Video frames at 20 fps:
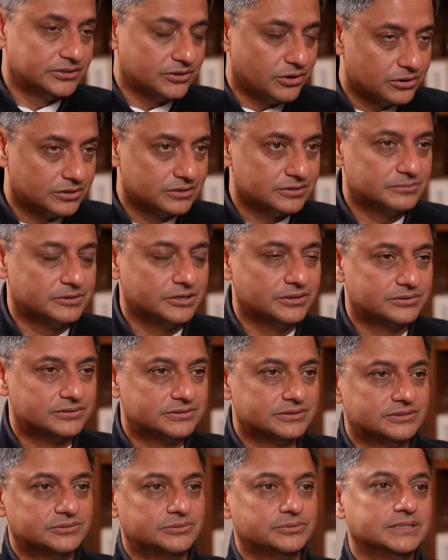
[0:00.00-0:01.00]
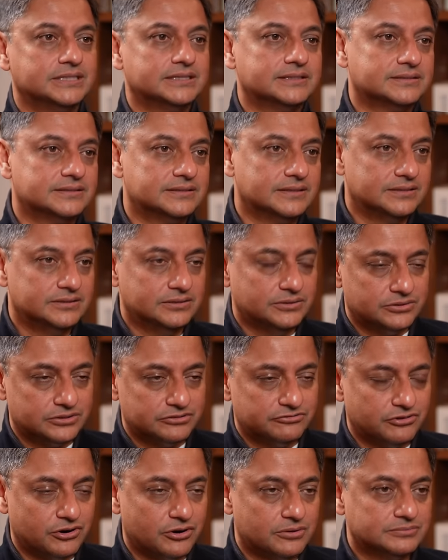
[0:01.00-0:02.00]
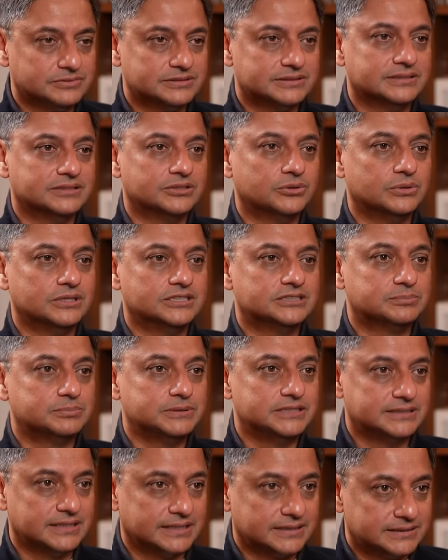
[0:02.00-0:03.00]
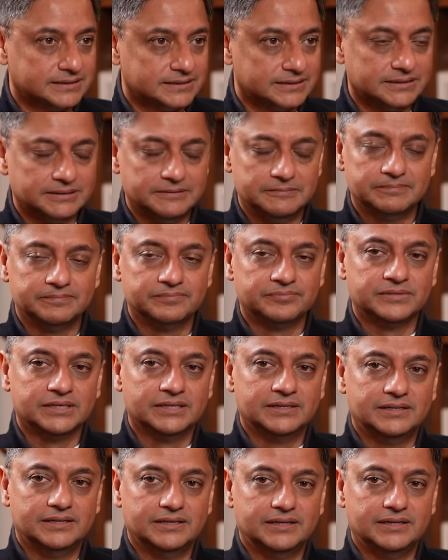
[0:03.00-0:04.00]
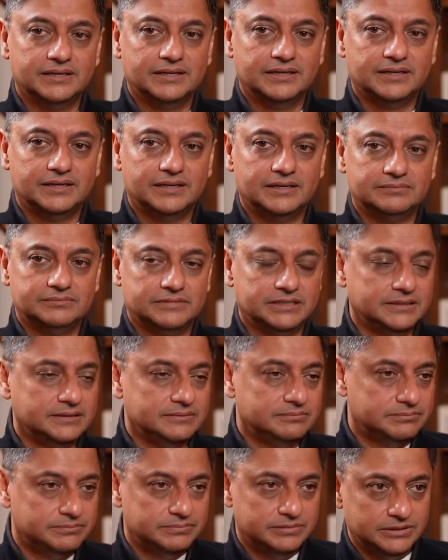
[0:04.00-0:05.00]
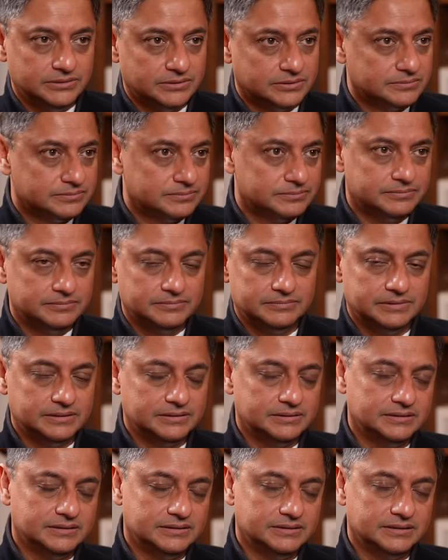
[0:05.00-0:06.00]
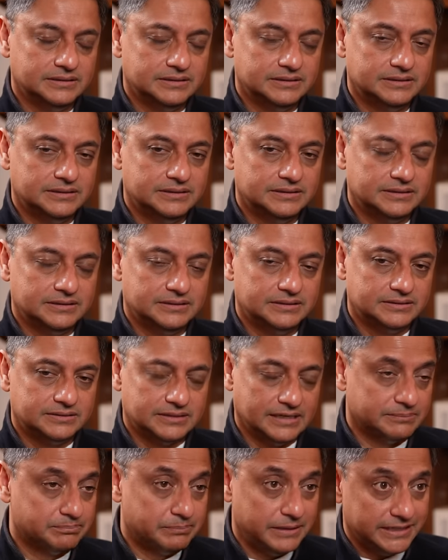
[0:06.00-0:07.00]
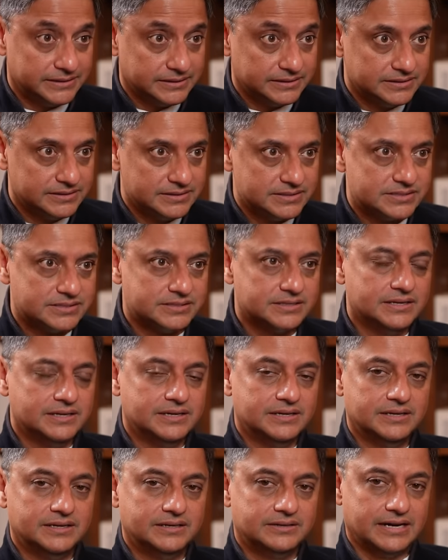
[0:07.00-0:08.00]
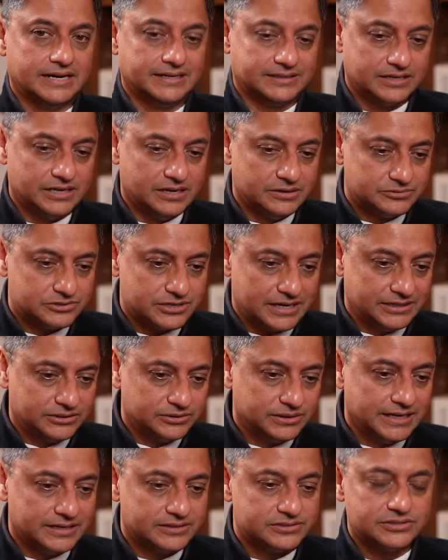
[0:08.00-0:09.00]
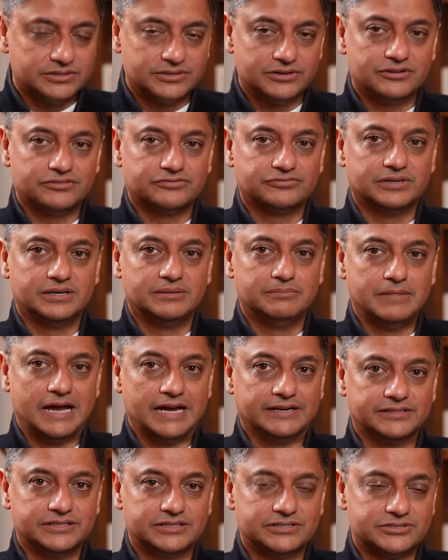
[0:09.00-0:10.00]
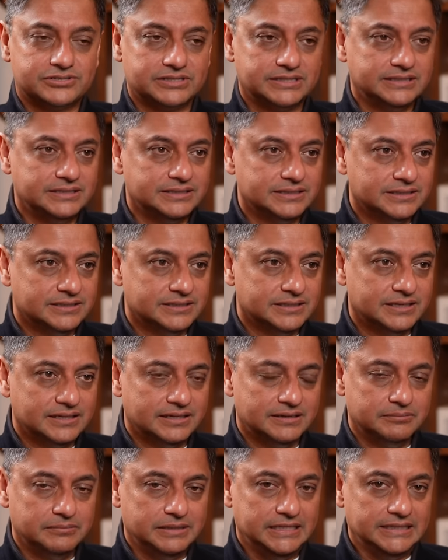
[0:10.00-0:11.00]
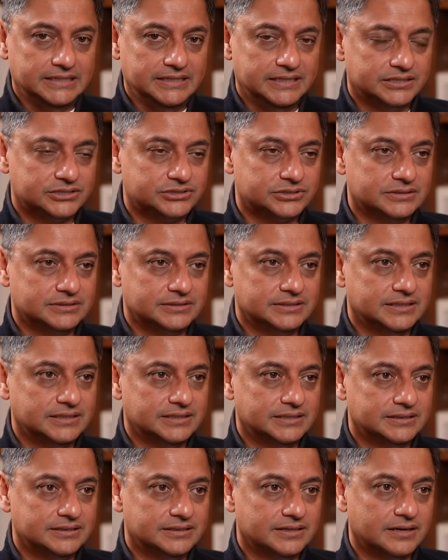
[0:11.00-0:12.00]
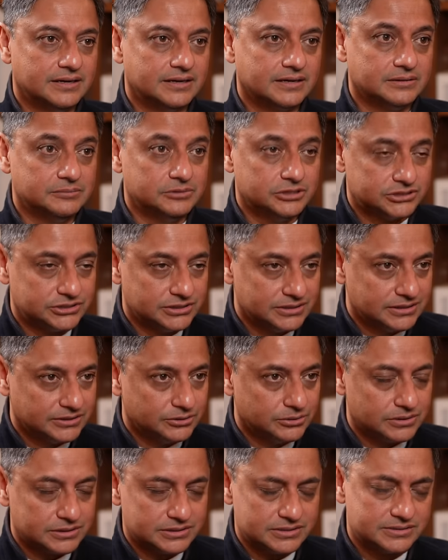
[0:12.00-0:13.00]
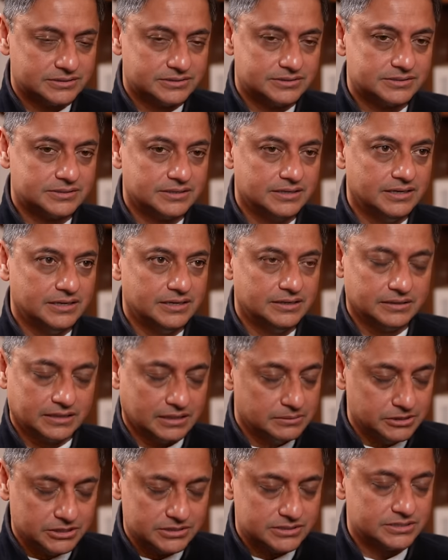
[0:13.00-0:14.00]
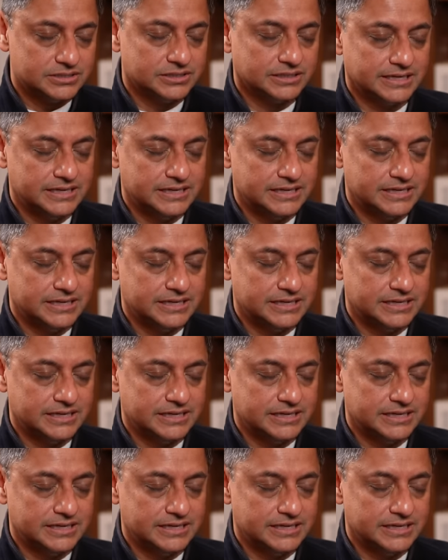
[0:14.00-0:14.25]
talked about doing you know reforms in the osp sector uh, the you know uh, uh, right patents Right now, I'm trying to get rid of uh, mandatory uh, mediation in uh, commercial courts, uh, commercial